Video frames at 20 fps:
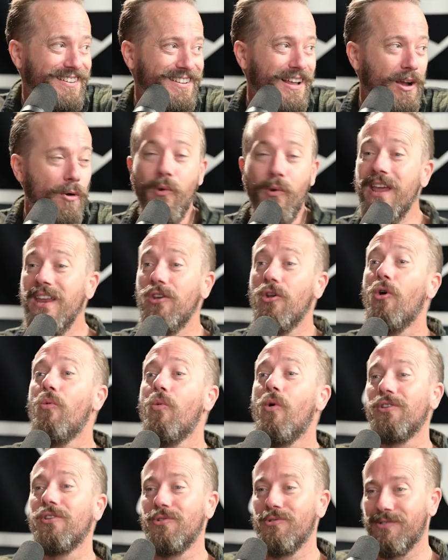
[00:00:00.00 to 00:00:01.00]
Like, we know
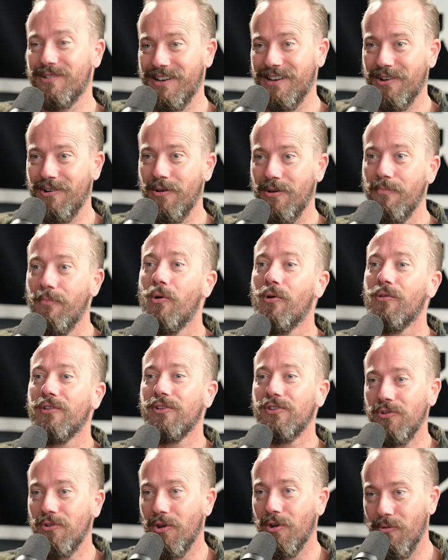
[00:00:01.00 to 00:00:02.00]
what you'll click on more
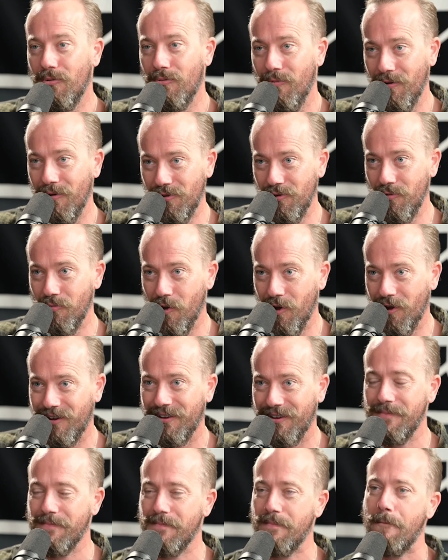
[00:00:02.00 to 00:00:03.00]
than you know what you want.